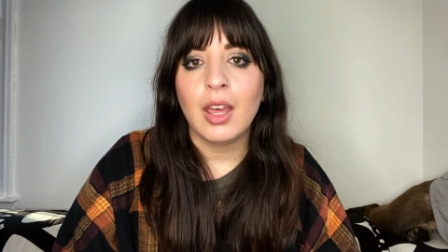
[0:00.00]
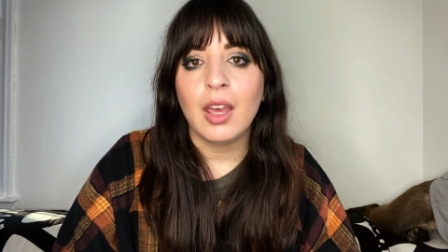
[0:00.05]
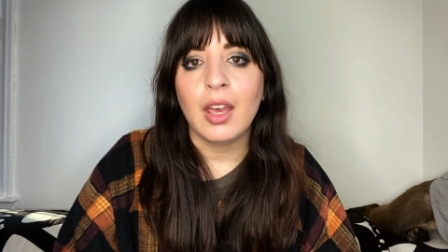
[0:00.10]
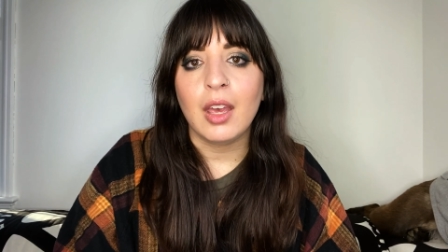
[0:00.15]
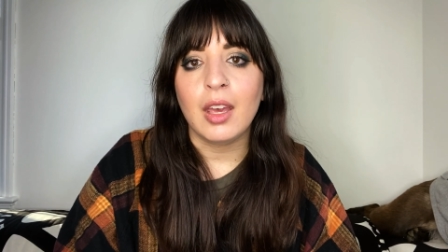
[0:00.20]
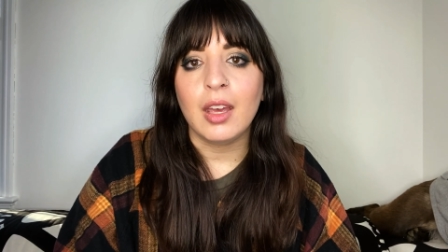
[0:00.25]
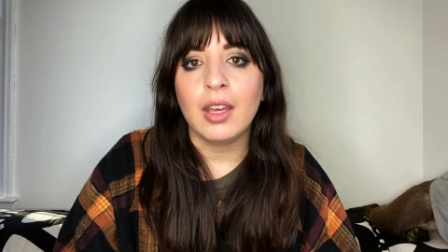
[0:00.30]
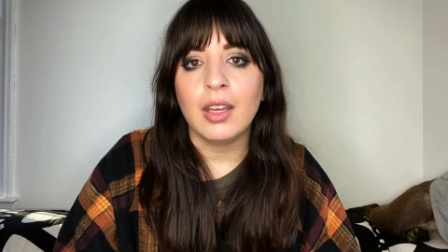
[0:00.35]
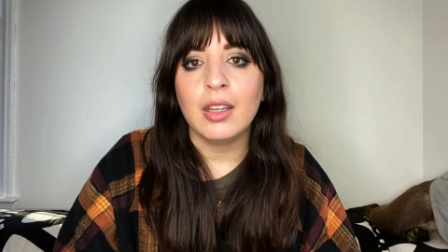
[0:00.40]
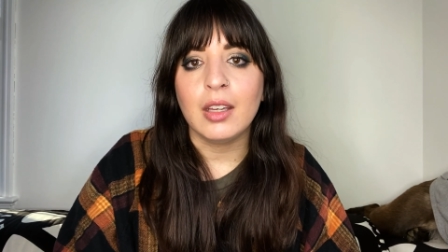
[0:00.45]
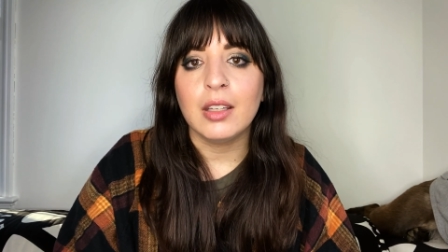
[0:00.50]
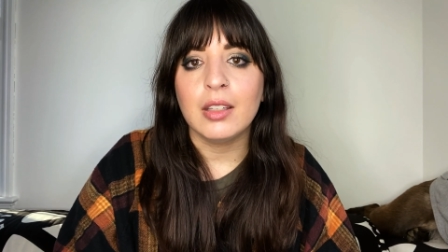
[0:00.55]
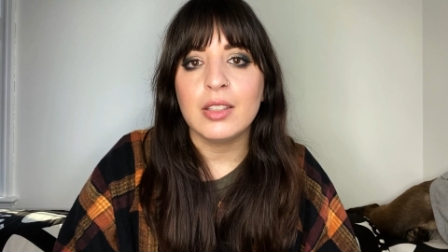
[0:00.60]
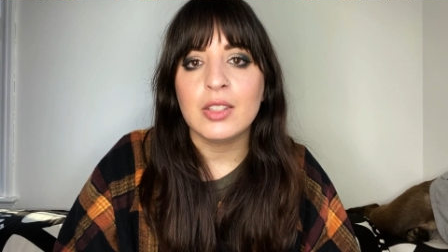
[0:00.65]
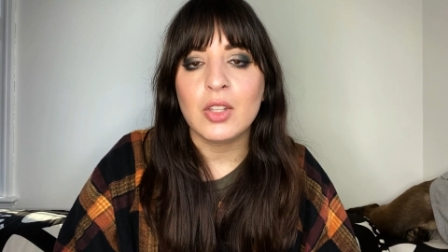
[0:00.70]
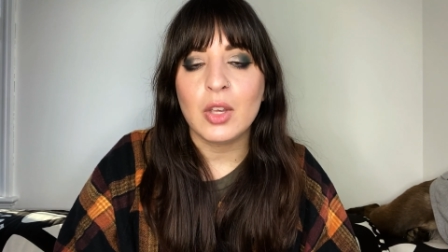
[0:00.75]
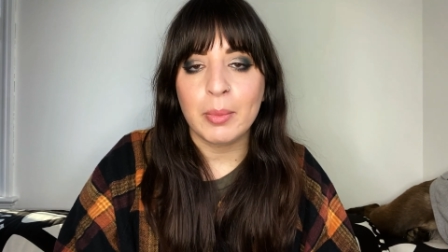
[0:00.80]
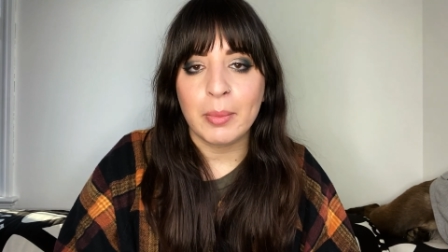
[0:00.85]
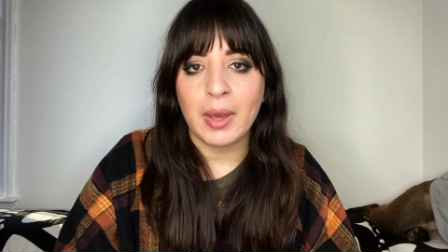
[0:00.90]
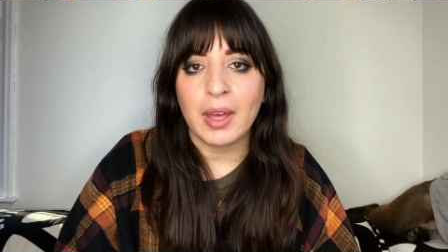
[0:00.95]
And
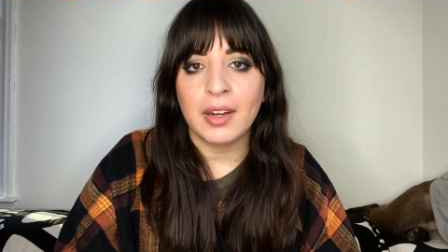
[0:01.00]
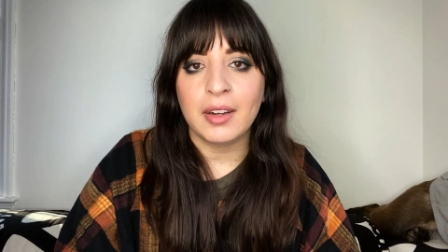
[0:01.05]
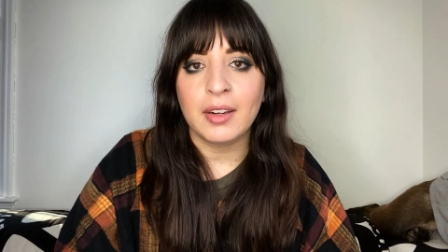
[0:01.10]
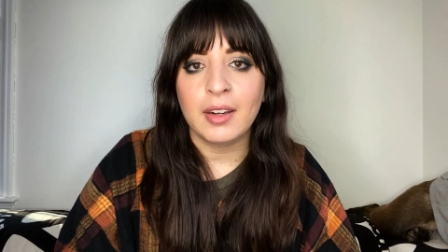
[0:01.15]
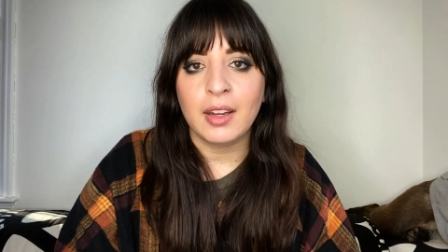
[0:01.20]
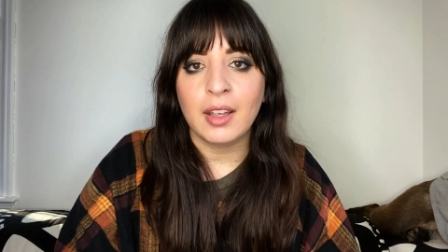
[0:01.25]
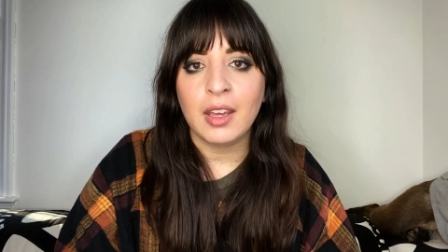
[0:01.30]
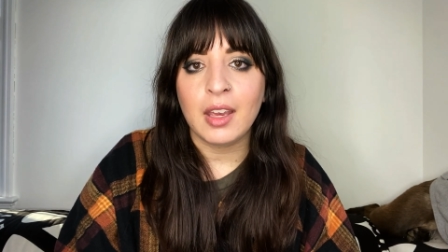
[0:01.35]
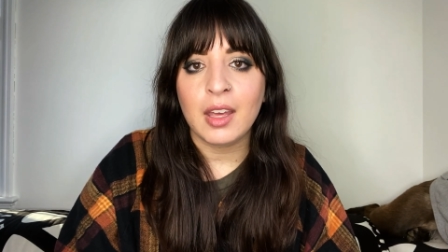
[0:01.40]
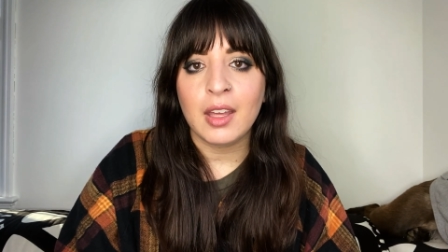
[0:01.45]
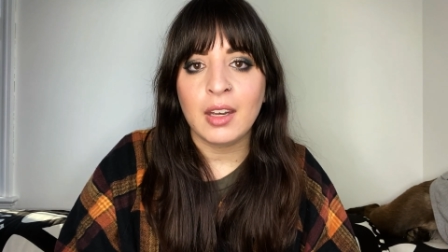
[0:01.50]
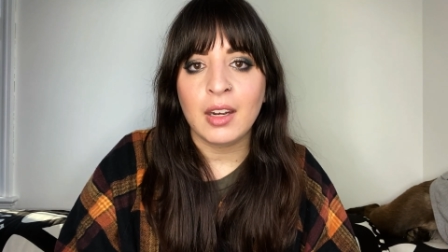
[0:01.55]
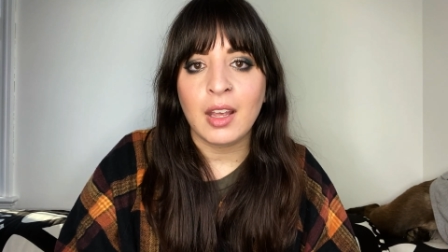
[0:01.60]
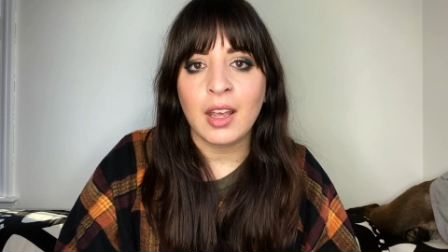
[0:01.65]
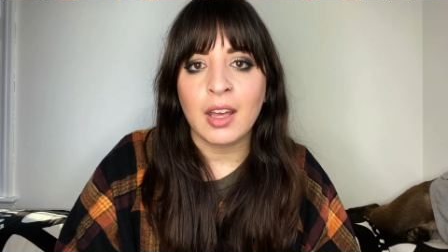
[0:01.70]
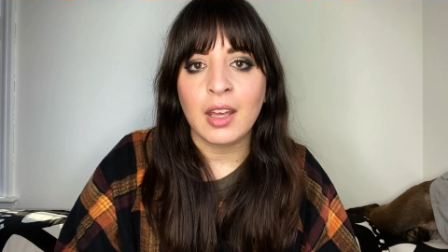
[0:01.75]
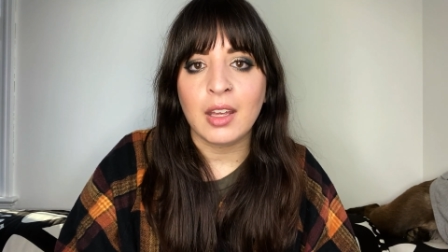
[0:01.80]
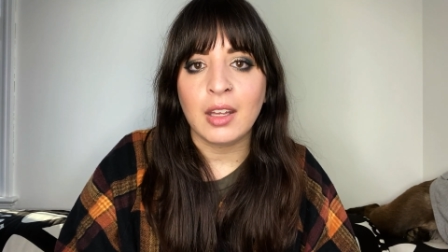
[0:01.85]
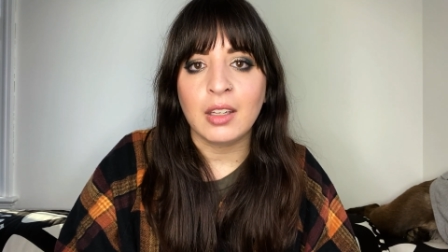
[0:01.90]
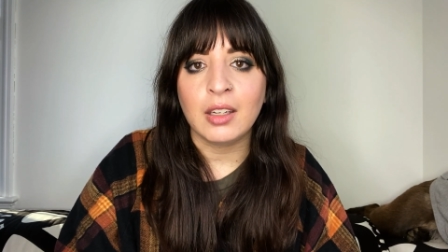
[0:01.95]
so I'm editing it
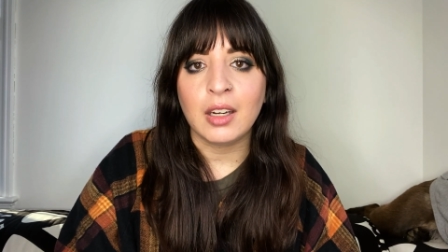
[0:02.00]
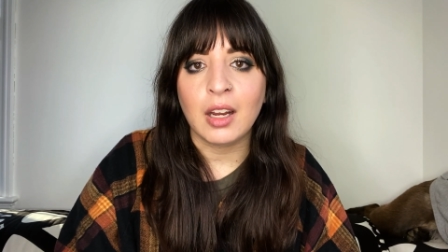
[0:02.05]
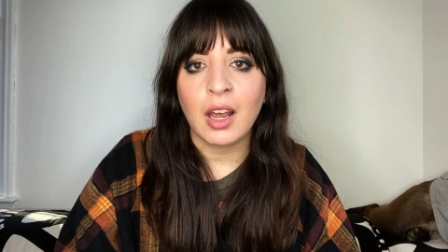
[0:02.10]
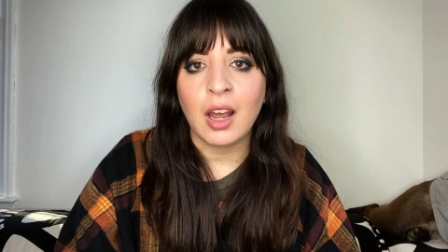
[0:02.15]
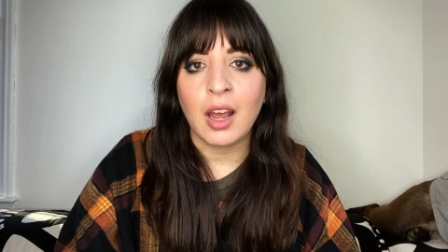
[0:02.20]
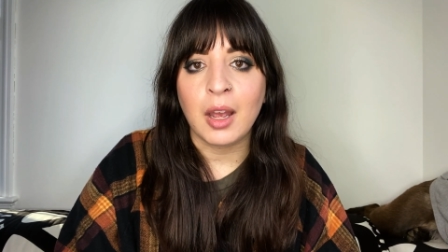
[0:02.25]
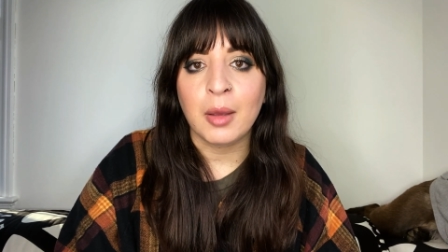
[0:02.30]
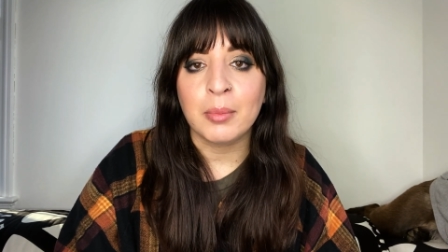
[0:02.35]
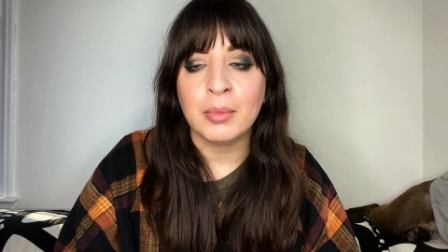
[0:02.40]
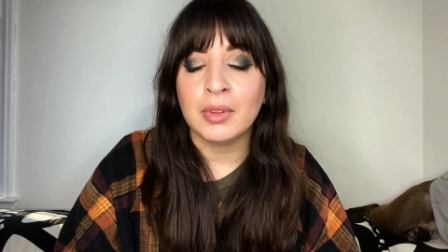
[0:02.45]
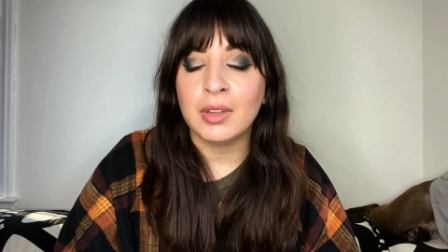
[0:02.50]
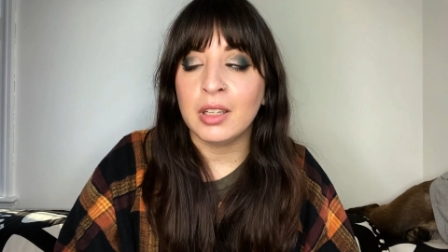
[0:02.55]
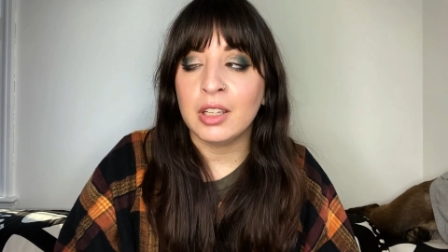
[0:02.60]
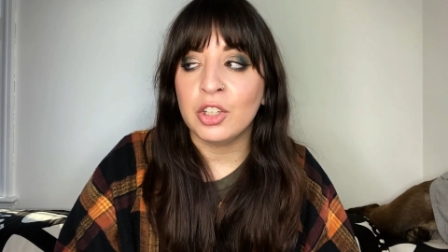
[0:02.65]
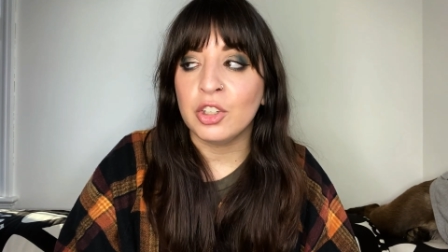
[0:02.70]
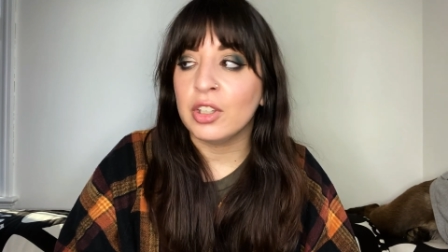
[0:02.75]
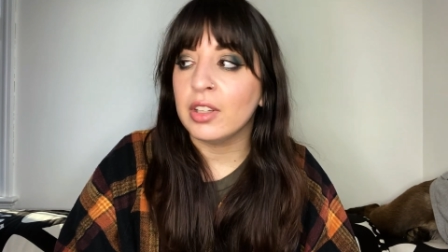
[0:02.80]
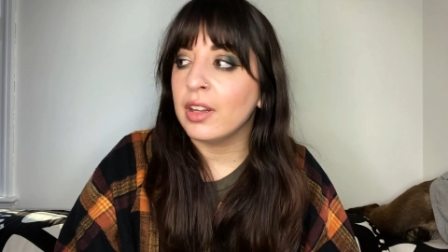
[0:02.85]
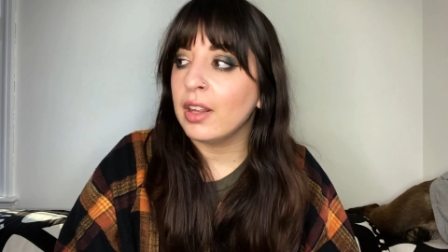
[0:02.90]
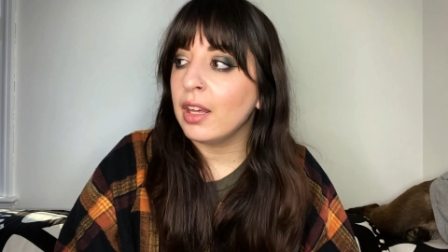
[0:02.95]
and I'm
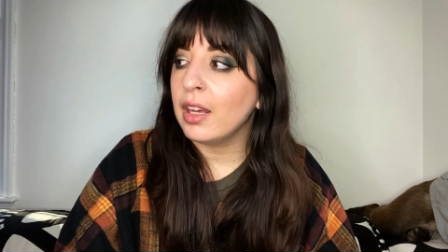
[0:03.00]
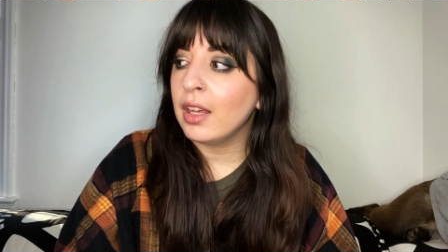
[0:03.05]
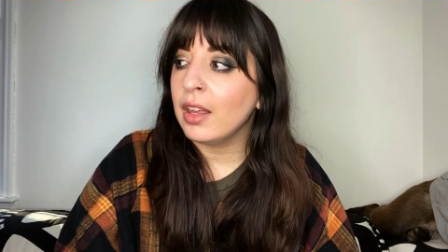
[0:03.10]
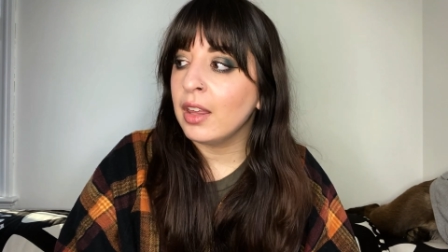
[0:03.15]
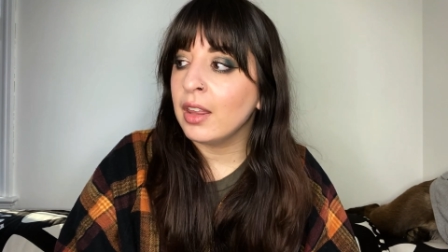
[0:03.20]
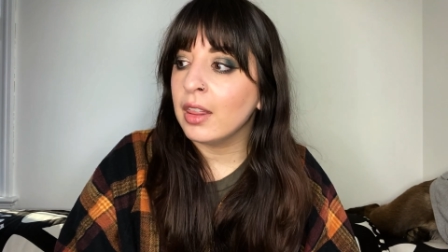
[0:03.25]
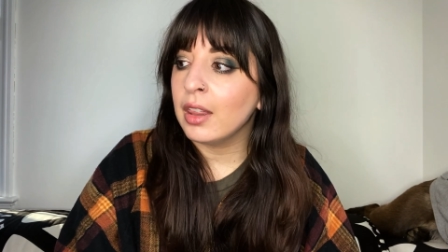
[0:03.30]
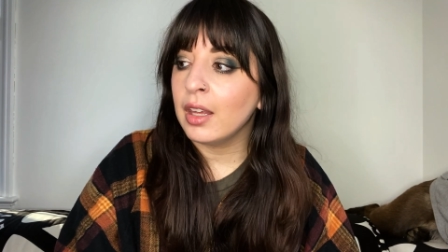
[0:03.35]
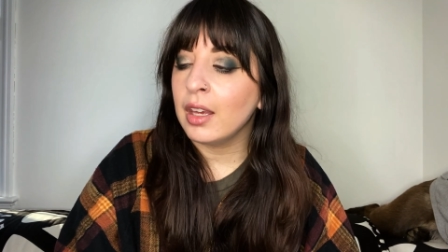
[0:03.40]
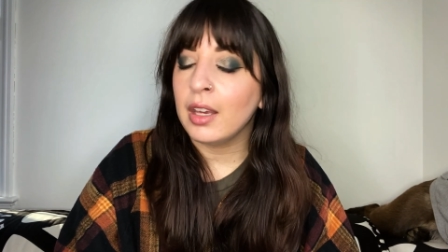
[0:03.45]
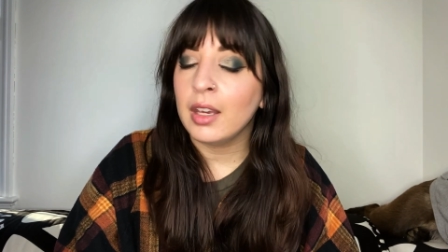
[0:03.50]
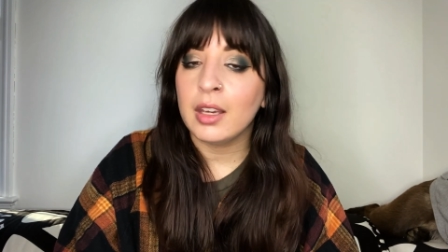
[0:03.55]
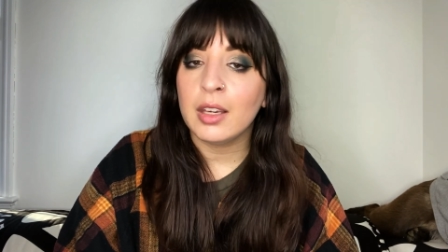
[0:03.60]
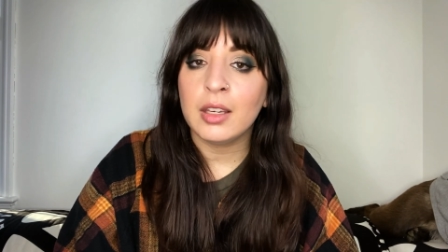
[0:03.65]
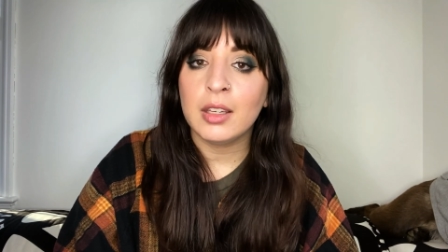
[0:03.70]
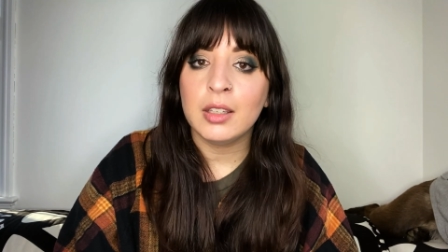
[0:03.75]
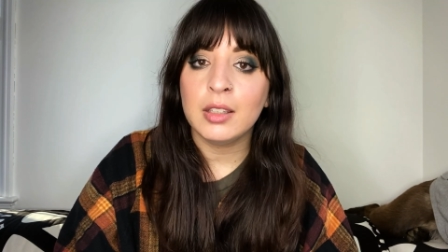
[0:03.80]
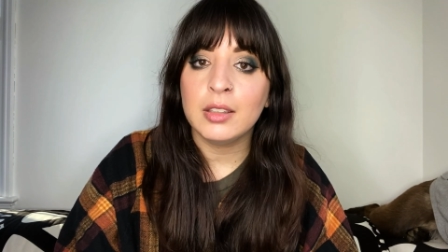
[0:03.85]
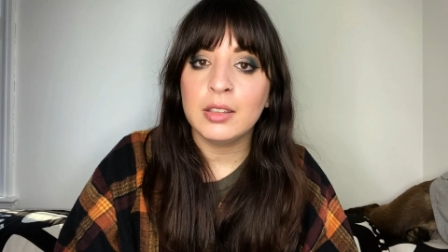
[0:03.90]
literally like,